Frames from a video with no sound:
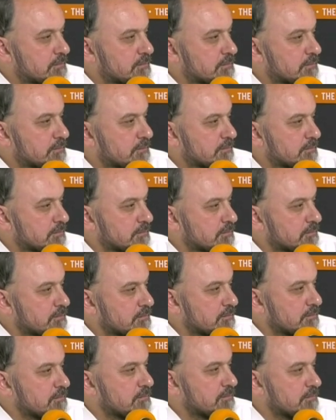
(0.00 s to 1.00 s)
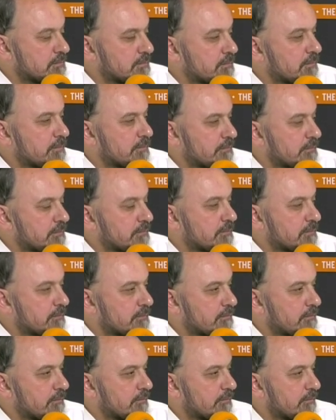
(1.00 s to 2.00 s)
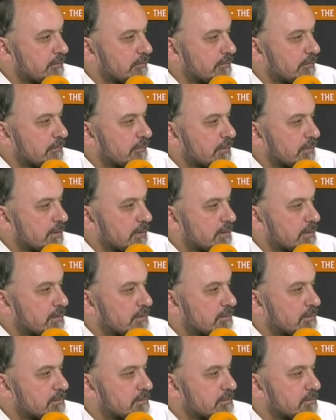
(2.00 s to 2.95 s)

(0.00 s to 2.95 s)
[no speech]